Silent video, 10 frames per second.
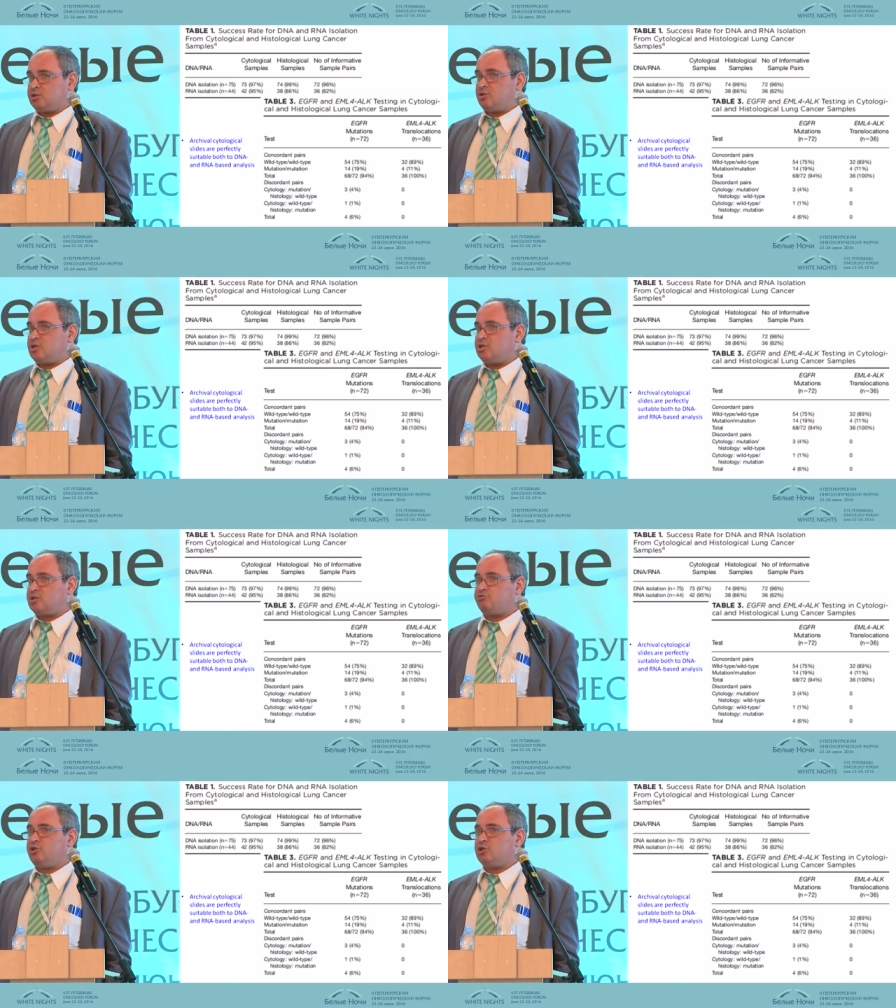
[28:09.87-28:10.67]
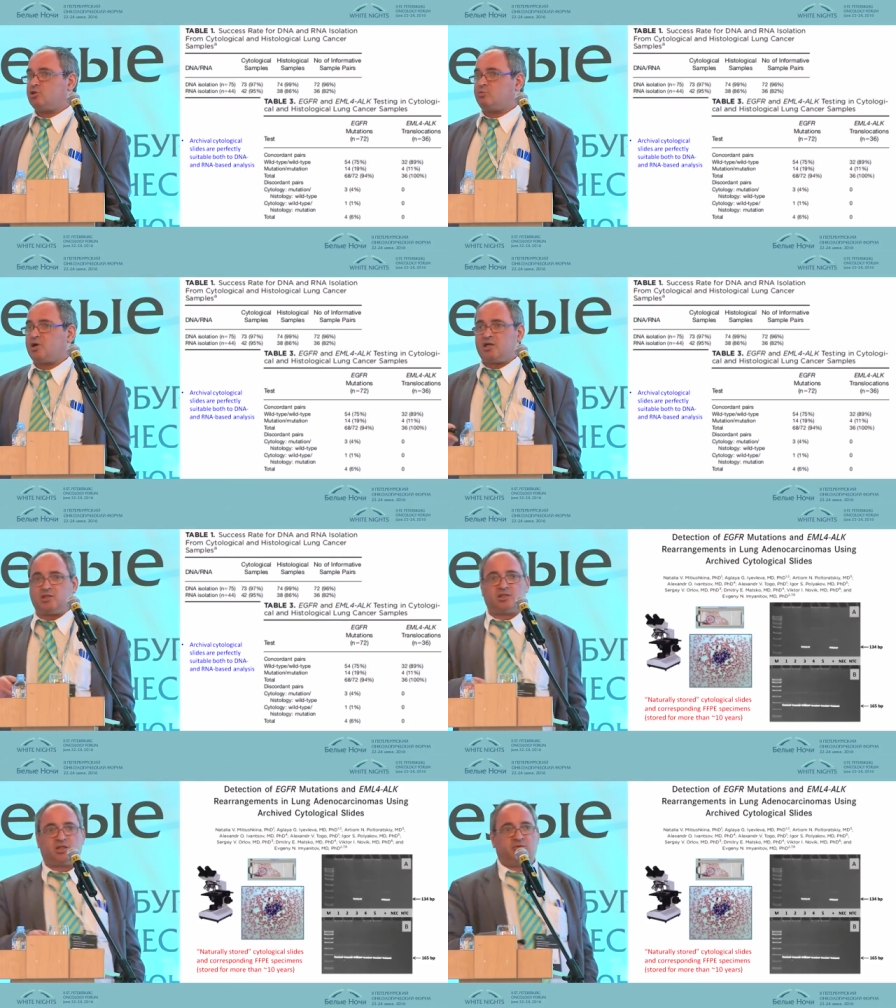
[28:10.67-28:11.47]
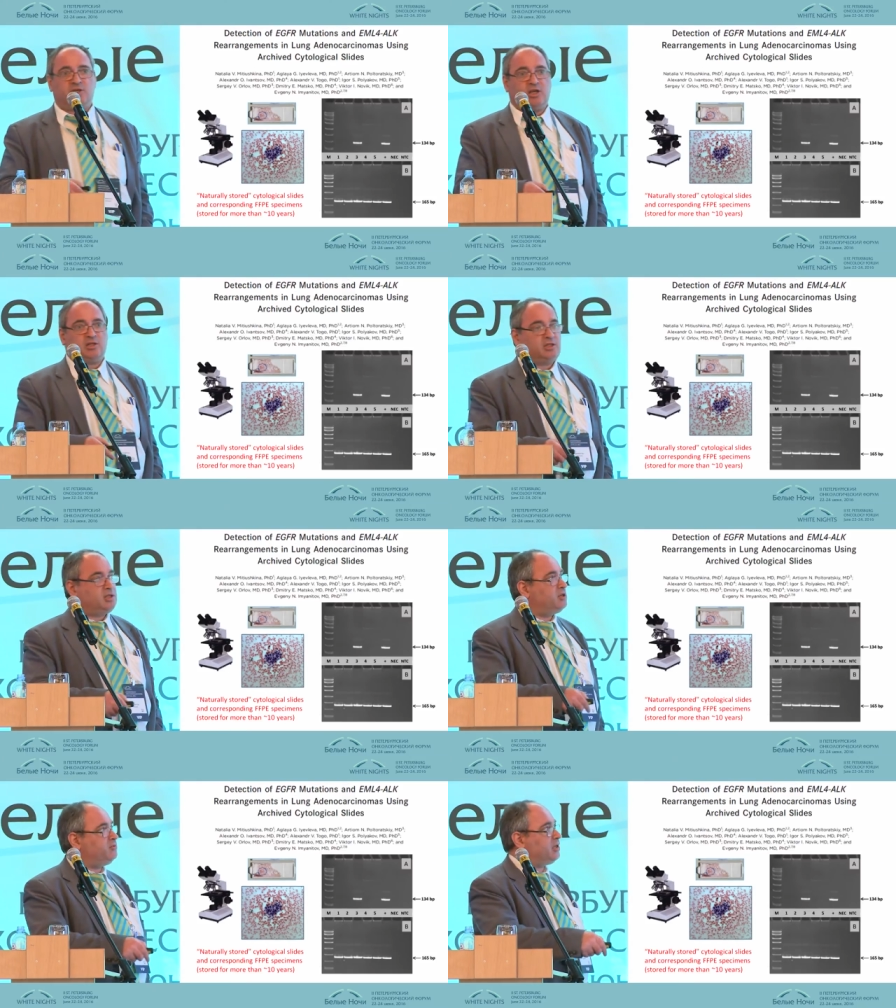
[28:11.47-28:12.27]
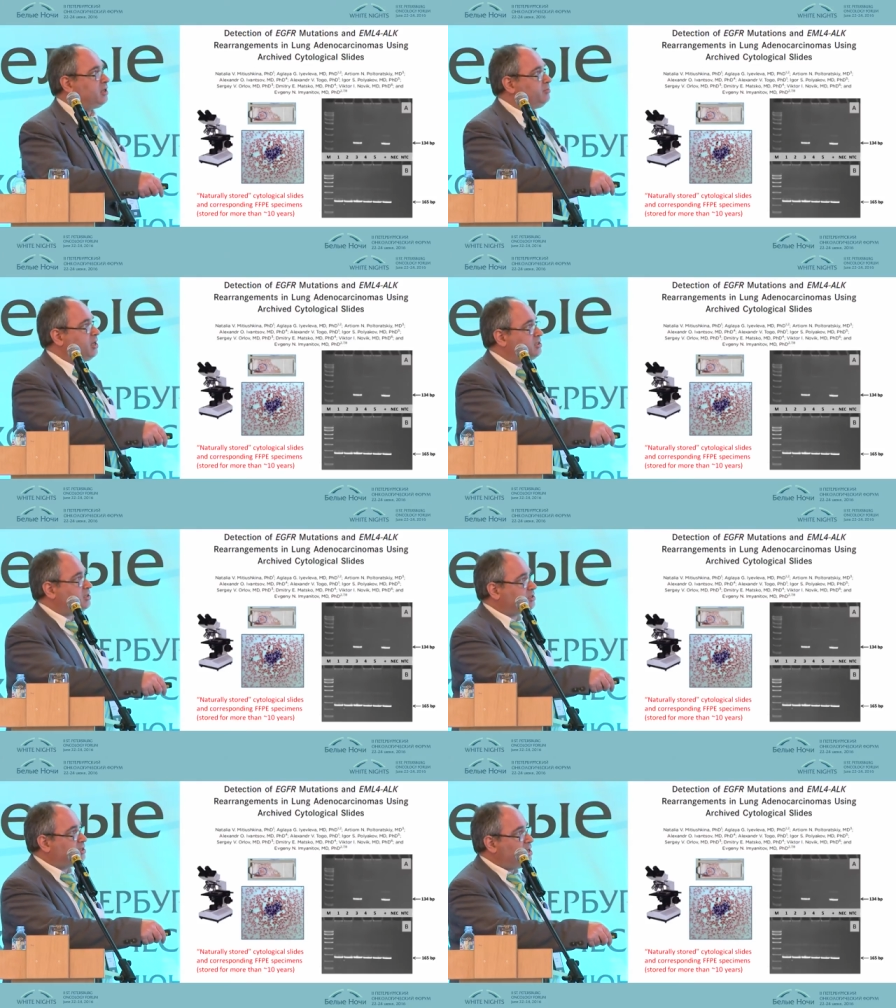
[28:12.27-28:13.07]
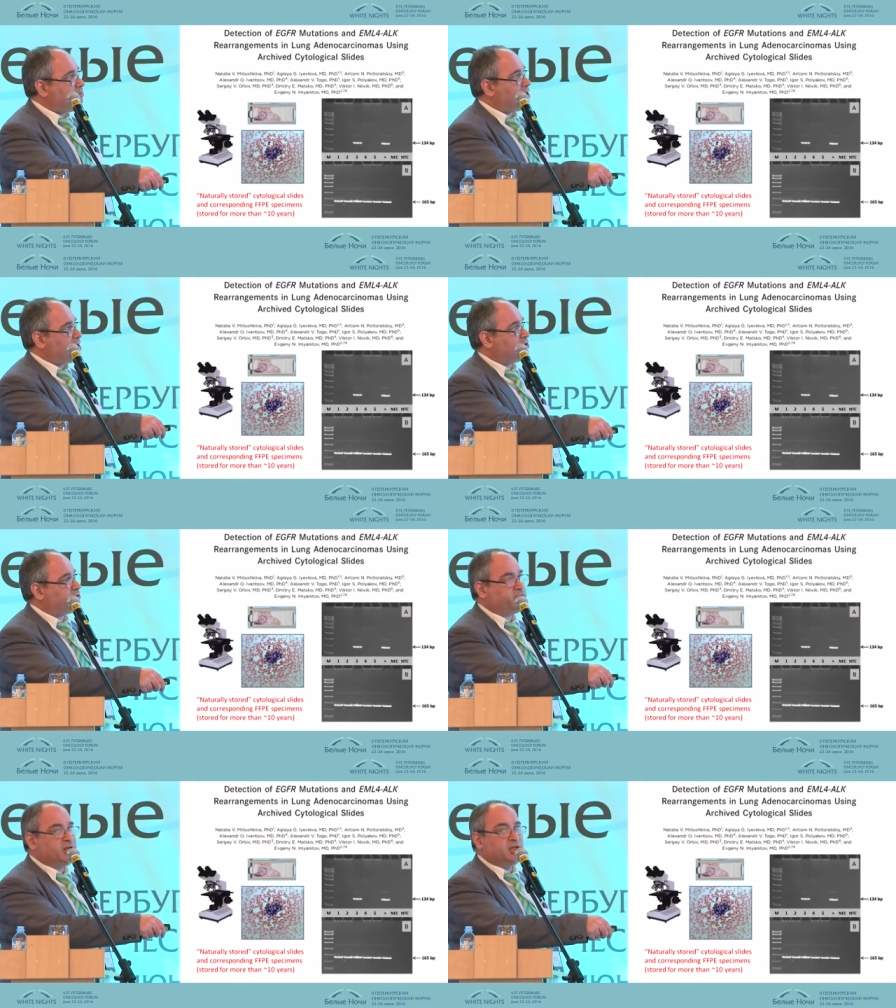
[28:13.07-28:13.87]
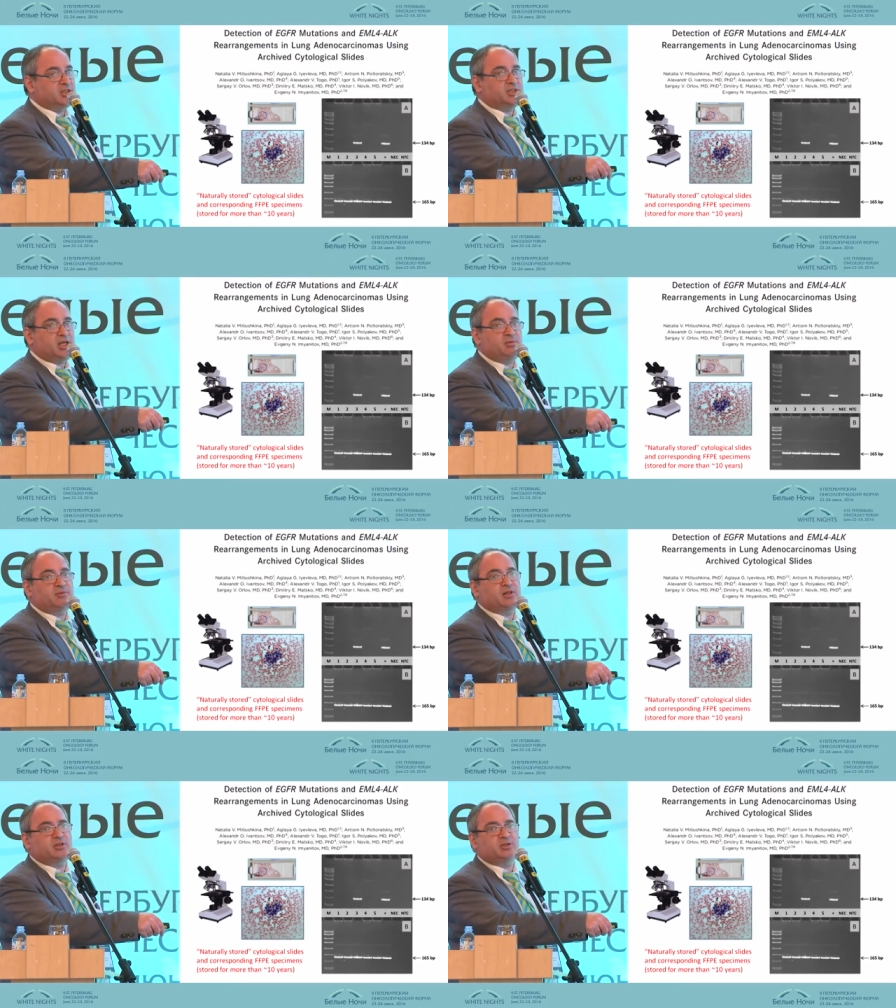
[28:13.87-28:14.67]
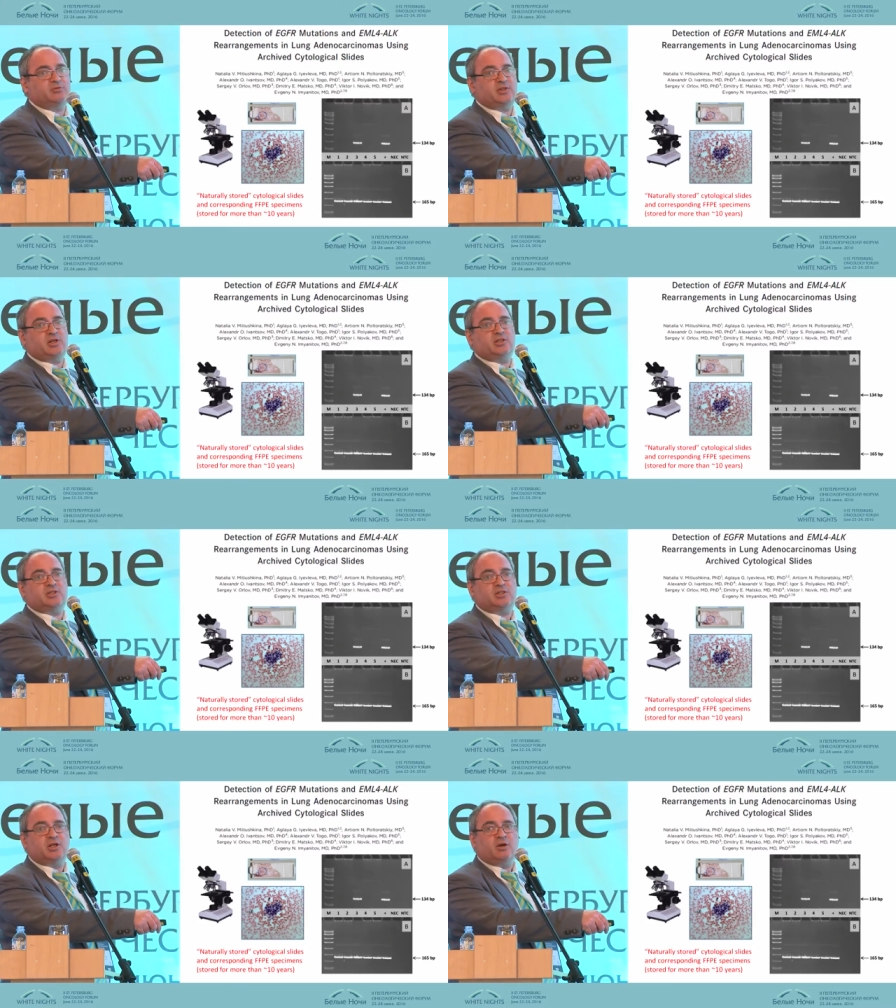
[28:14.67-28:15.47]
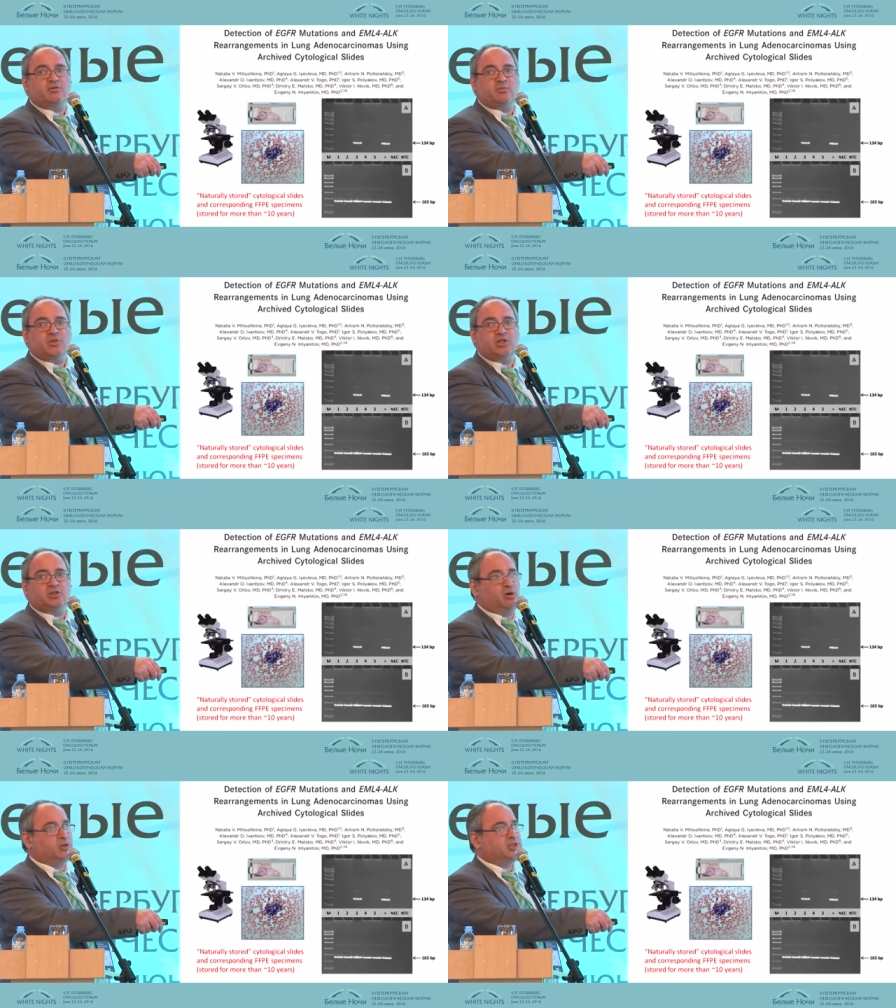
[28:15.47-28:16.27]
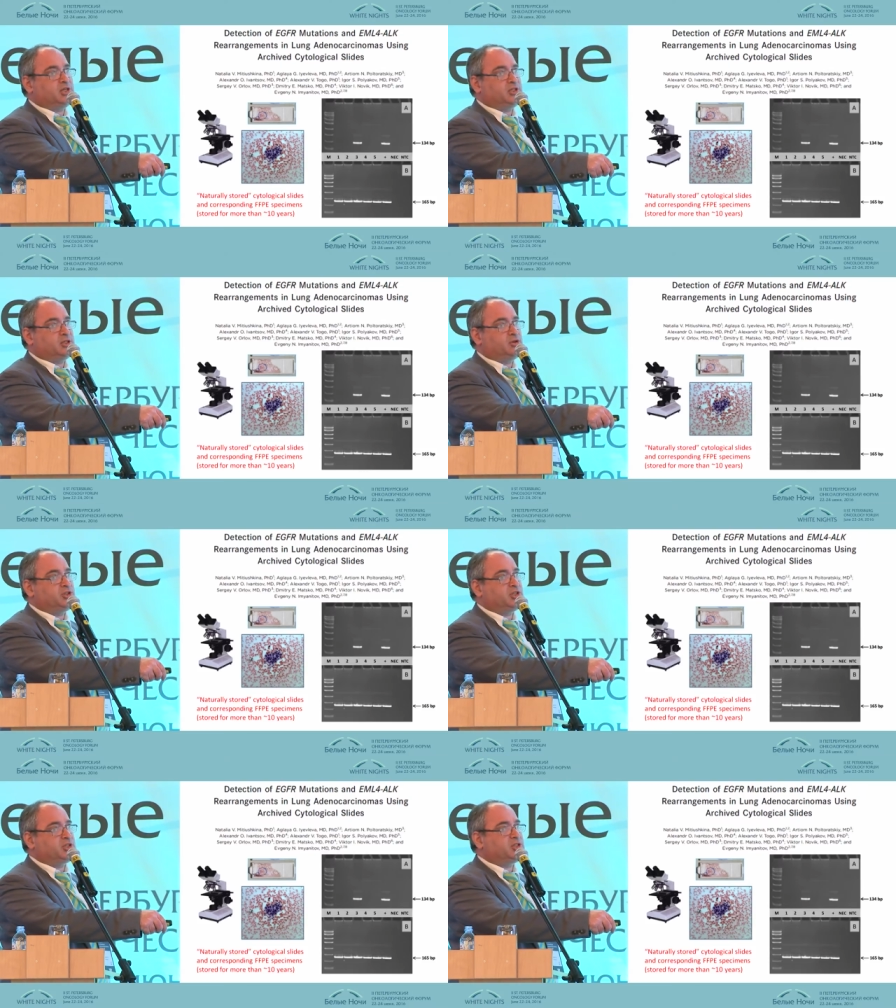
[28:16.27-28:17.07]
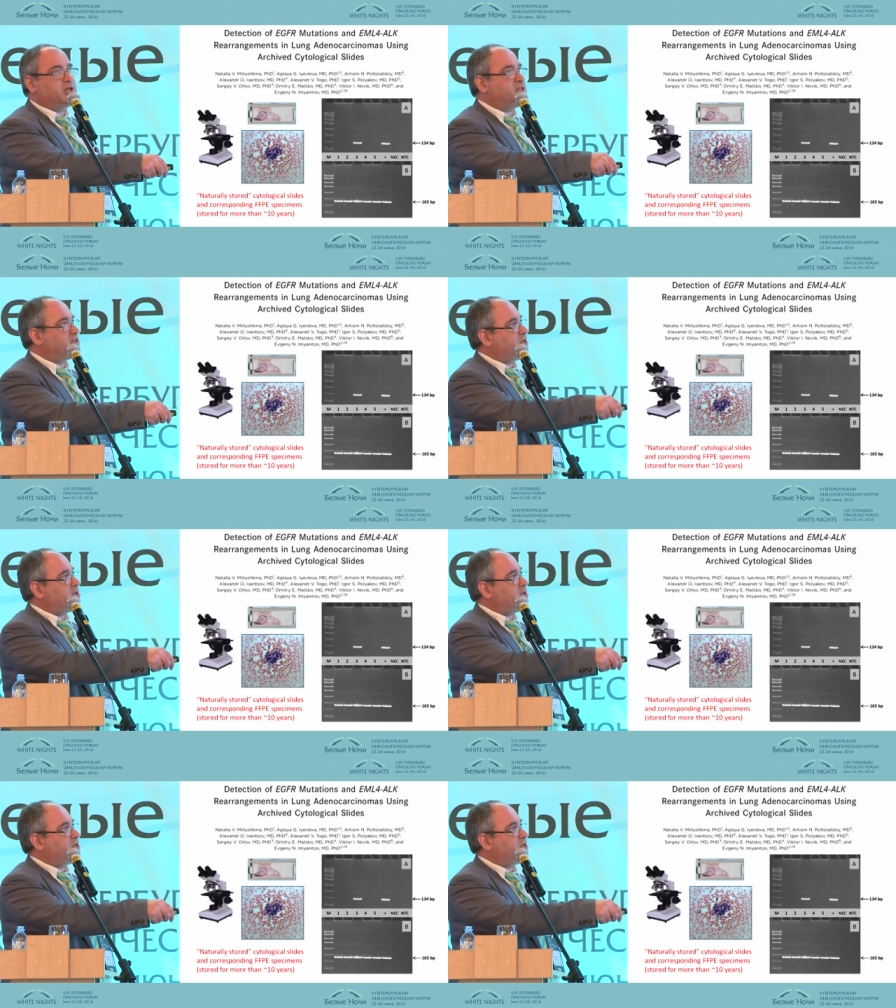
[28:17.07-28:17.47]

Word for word: So this is really surprising that we can uh, we can make the same kind of the same quality of analysis from these old cytological slides.